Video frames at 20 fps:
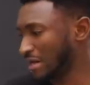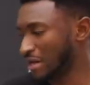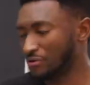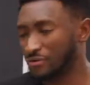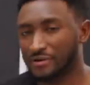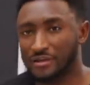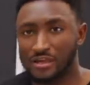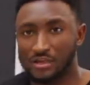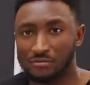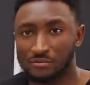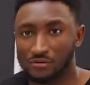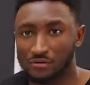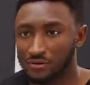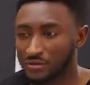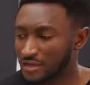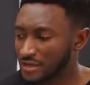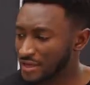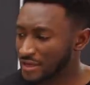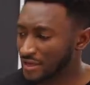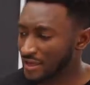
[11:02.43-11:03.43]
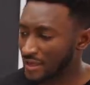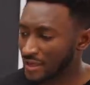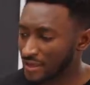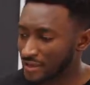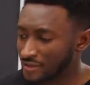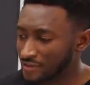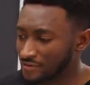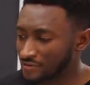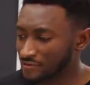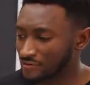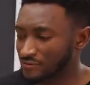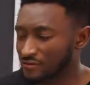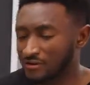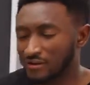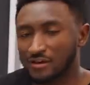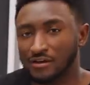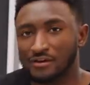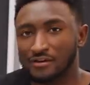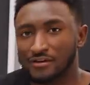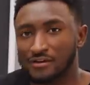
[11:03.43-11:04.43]
power cable, and
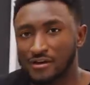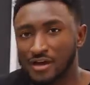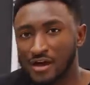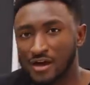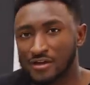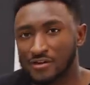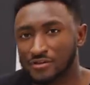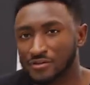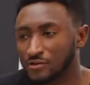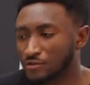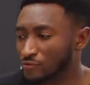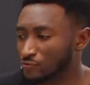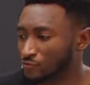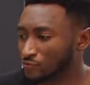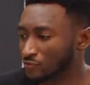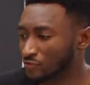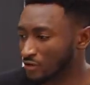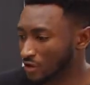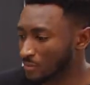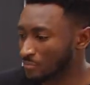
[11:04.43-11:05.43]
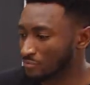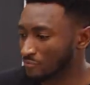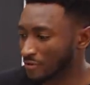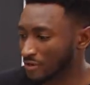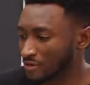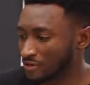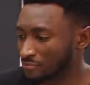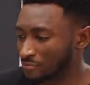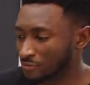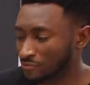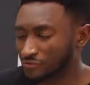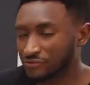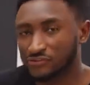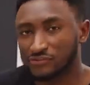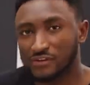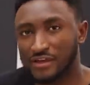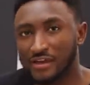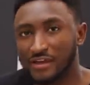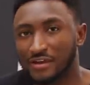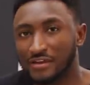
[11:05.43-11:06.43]
a non-user upgradable
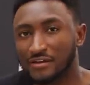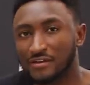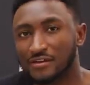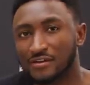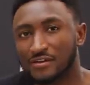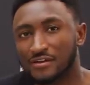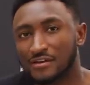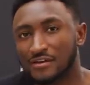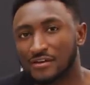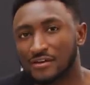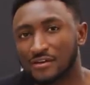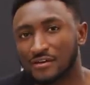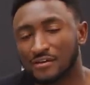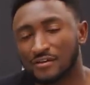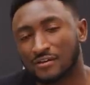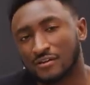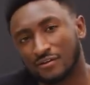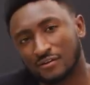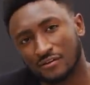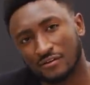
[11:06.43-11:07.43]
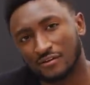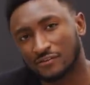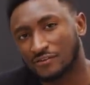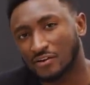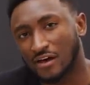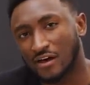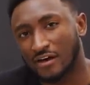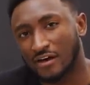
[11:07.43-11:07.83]
stand. It's